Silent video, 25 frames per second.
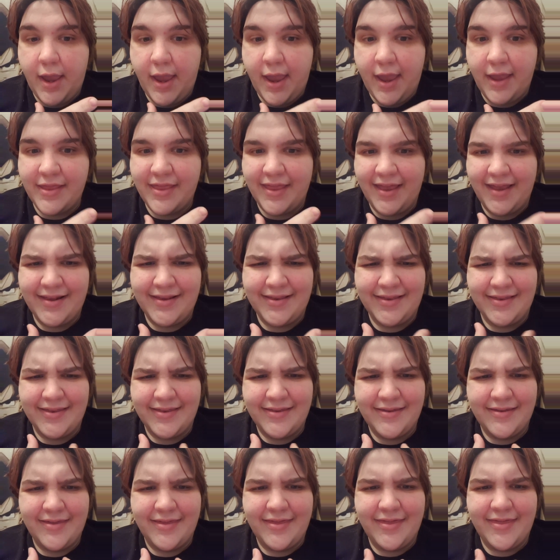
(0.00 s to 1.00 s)
And
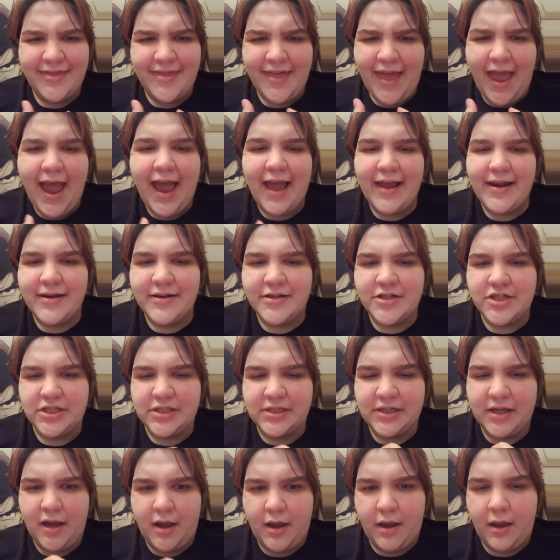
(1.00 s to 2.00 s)
then that
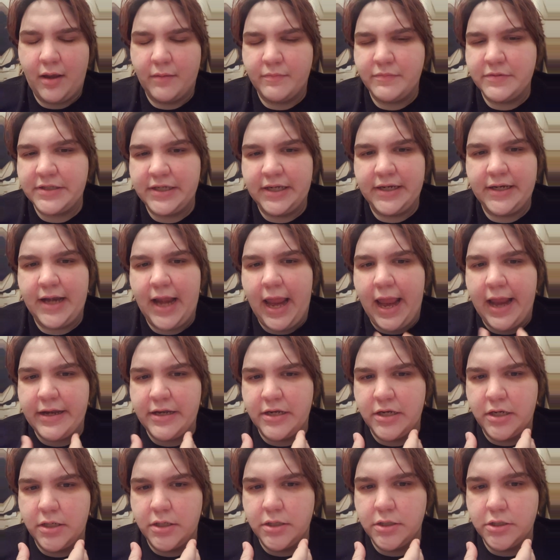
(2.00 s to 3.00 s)
just comes in
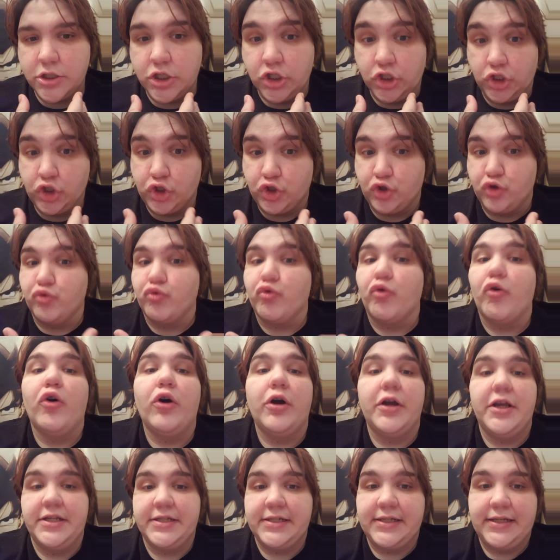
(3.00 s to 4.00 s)
and
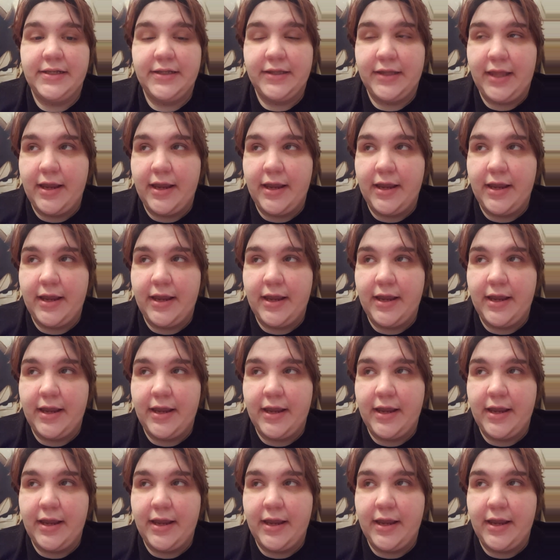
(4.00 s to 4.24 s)
destroys it.